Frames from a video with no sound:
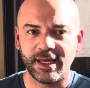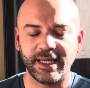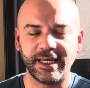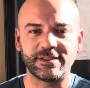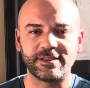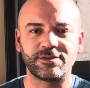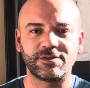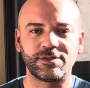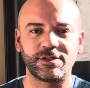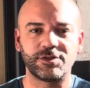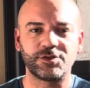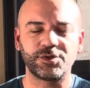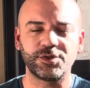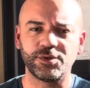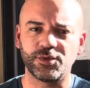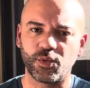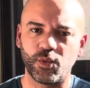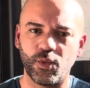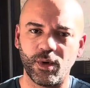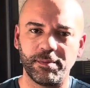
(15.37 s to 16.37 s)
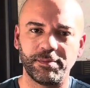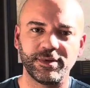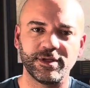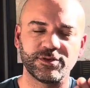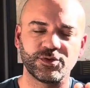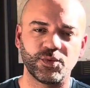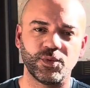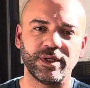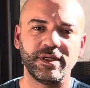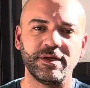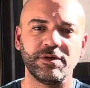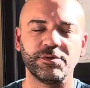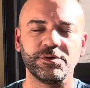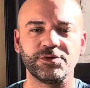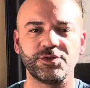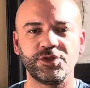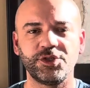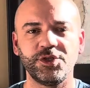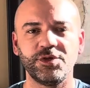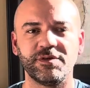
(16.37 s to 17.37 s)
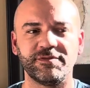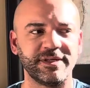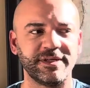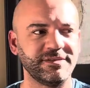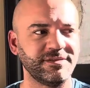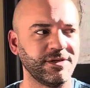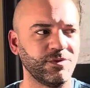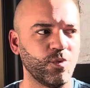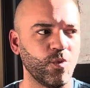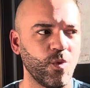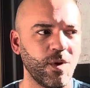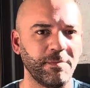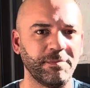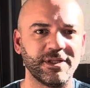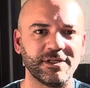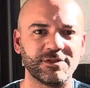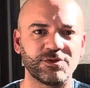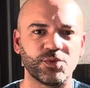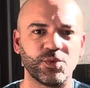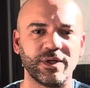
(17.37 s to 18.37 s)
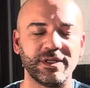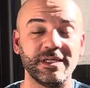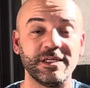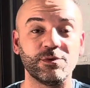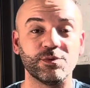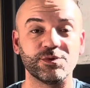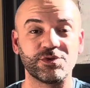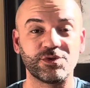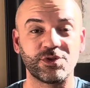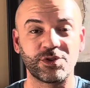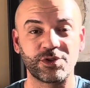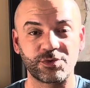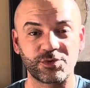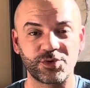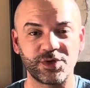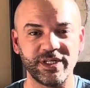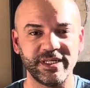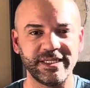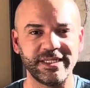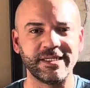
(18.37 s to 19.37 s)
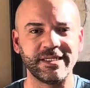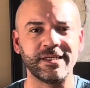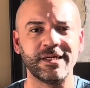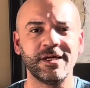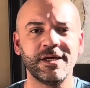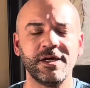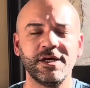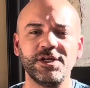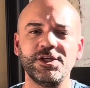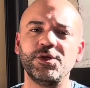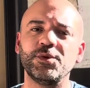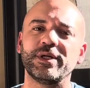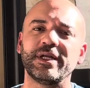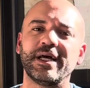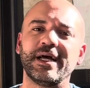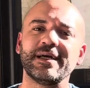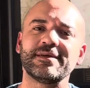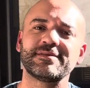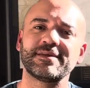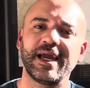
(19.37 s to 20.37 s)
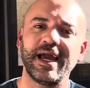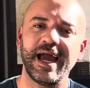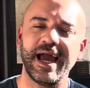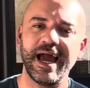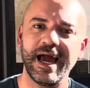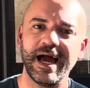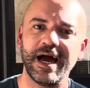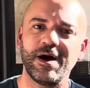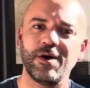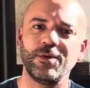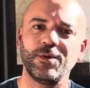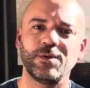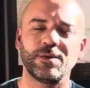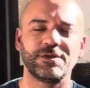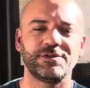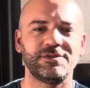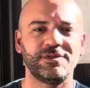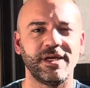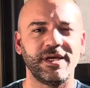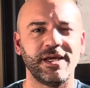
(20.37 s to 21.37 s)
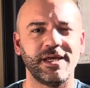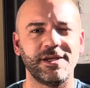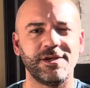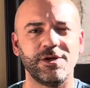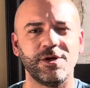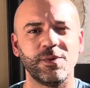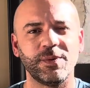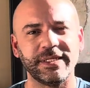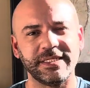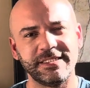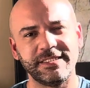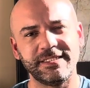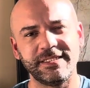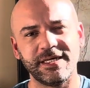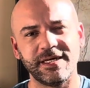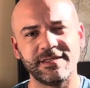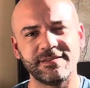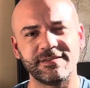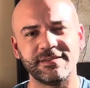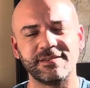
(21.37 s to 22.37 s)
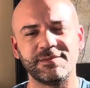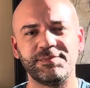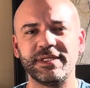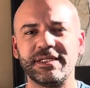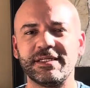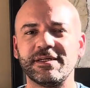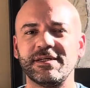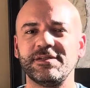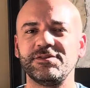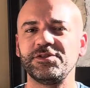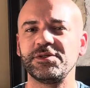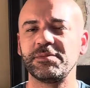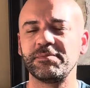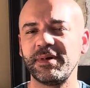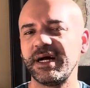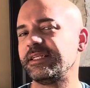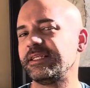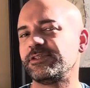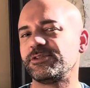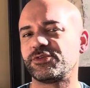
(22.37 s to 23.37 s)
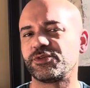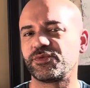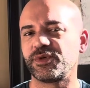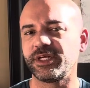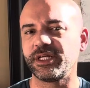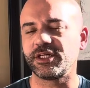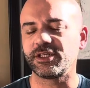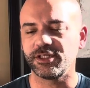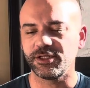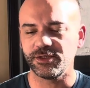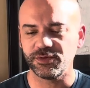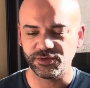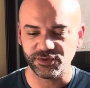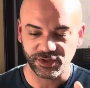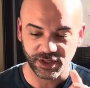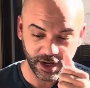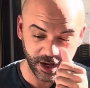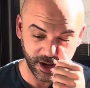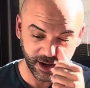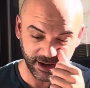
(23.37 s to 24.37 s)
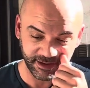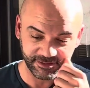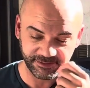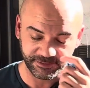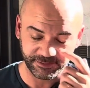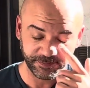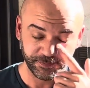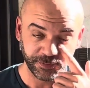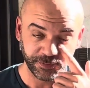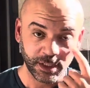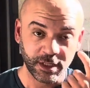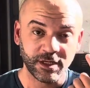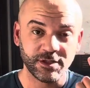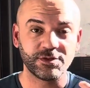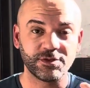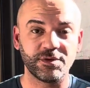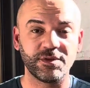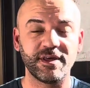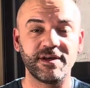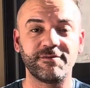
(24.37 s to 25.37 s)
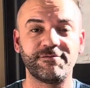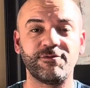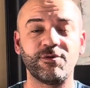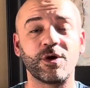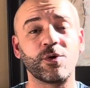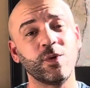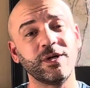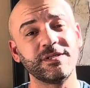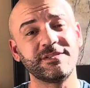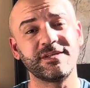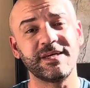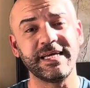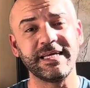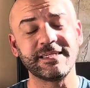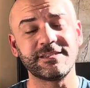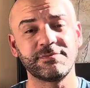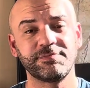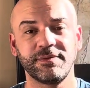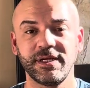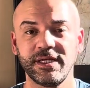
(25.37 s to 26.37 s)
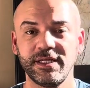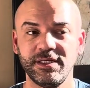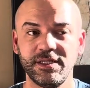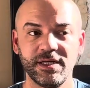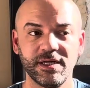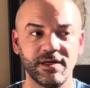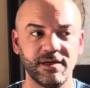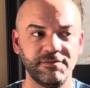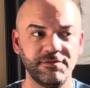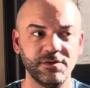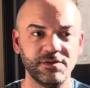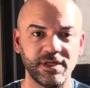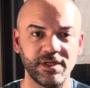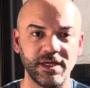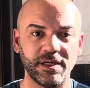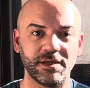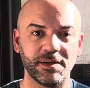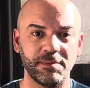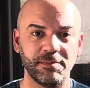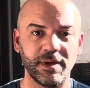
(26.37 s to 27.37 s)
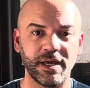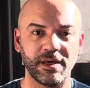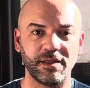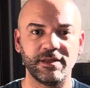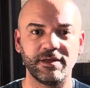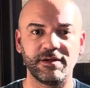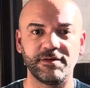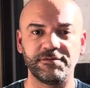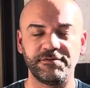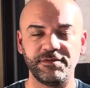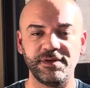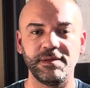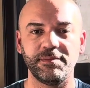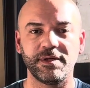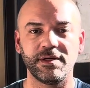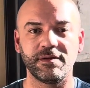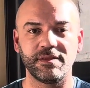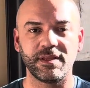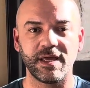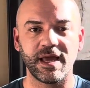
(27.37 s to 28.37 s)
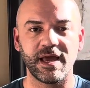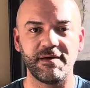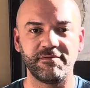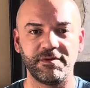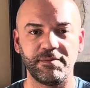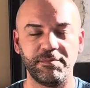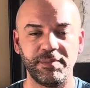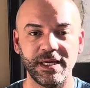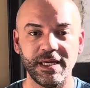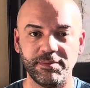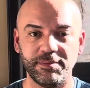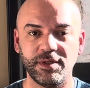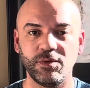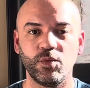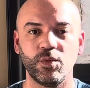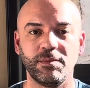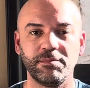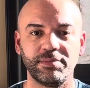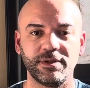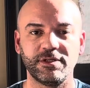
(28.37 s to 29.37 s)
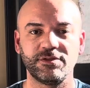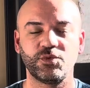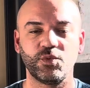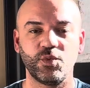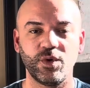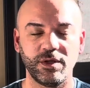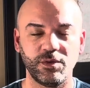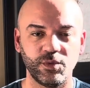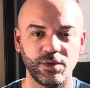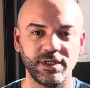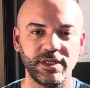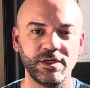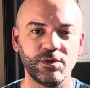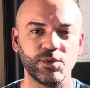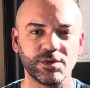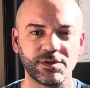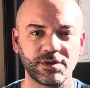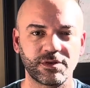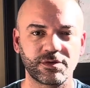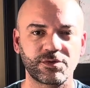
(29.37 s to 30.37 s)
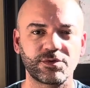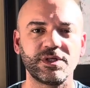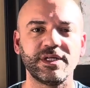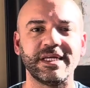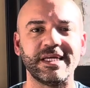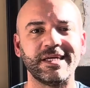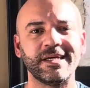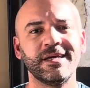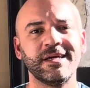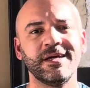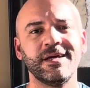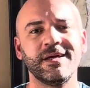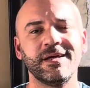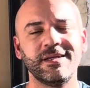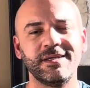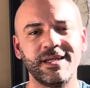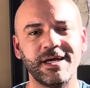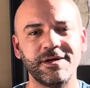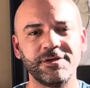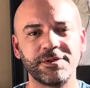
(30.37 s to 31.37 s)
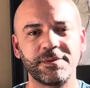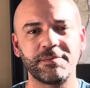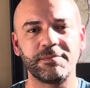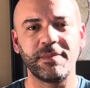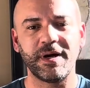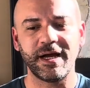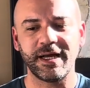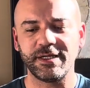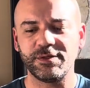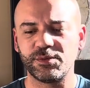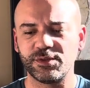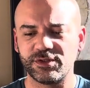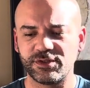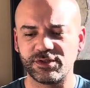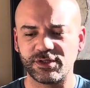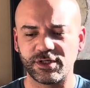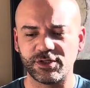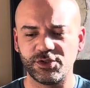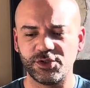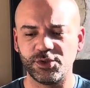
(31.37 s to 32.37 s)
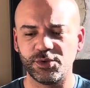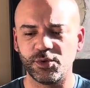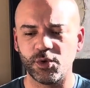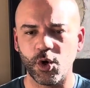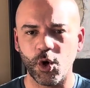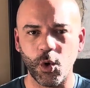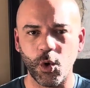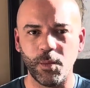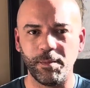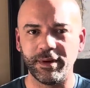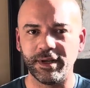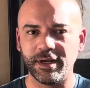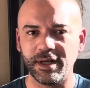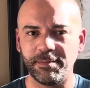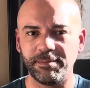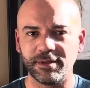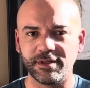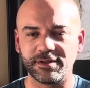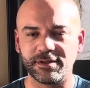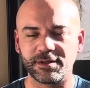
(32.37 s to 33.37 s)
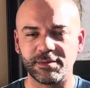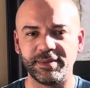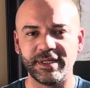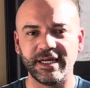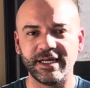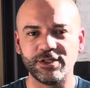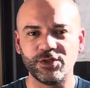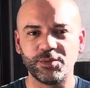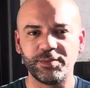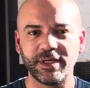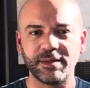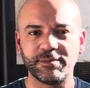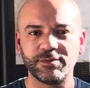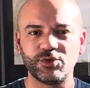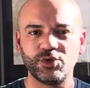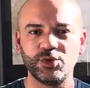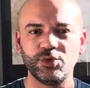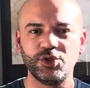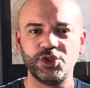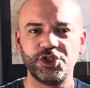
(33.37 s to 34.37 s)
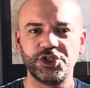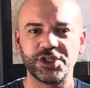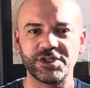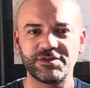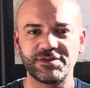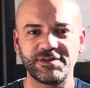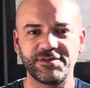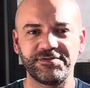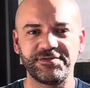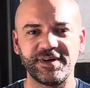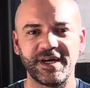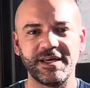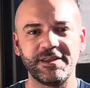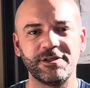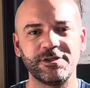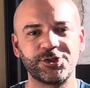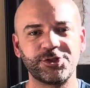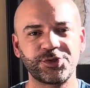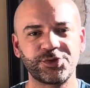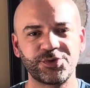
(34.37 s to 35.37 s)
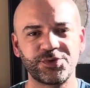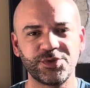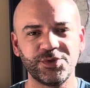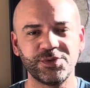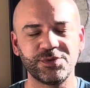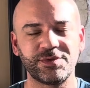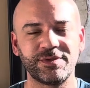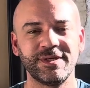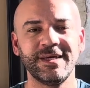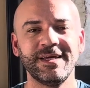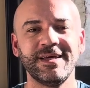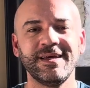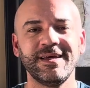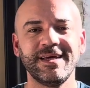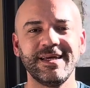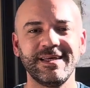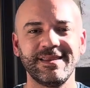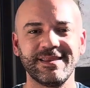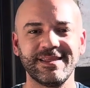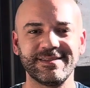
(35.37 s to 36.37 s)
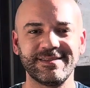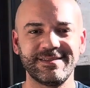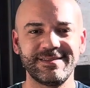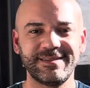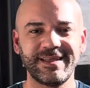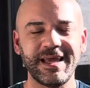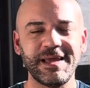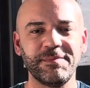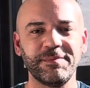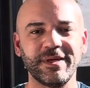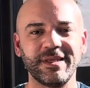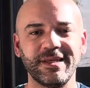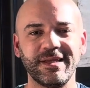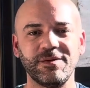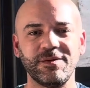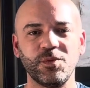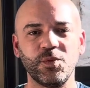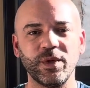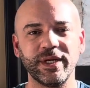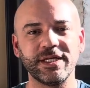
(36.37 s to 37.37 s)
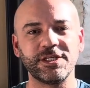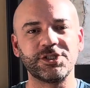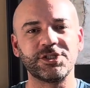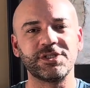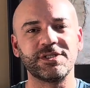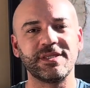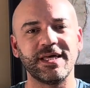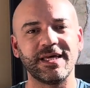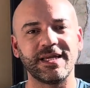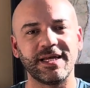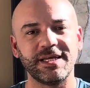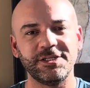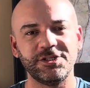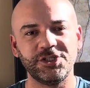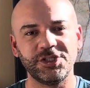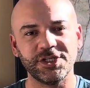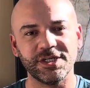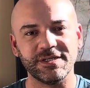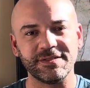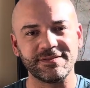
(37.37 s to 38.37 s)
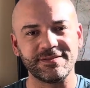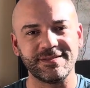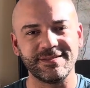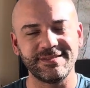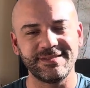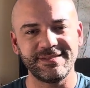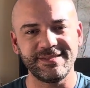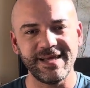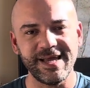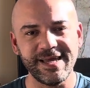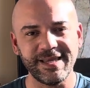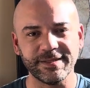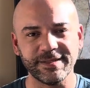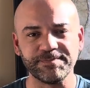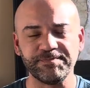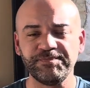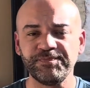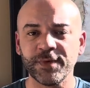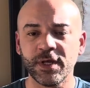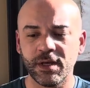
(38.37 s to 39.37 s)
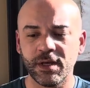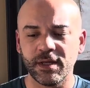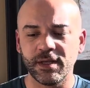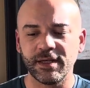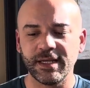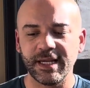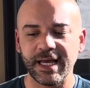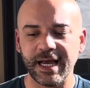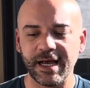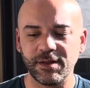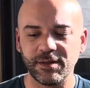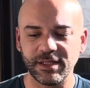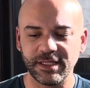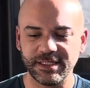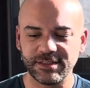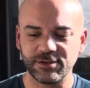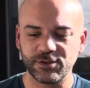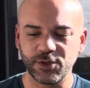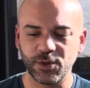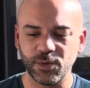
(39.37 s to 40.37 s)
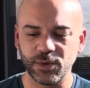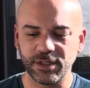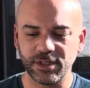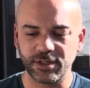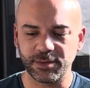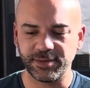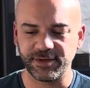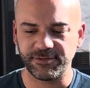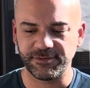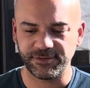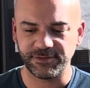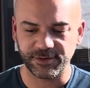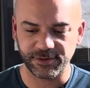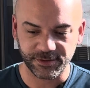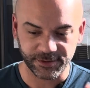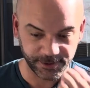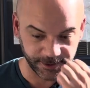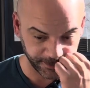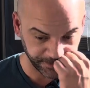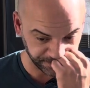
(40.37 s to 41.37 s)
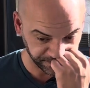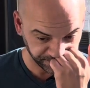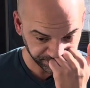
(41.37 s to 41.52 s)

It's the truth. 1 plus 1 equals 2. If I said 1 plus 1 equals 3, you would ask how, or say, no, it doesn't, because your mind is already closed off. So therefore, once I explain, yeah, if you take a male and a female and they have a baby, 1 plus 1 would equal 3. Now your mind would start to open up a little bit and you'll be able to justify the truth in the statement in which that I just stated. Now let's go a little bit further.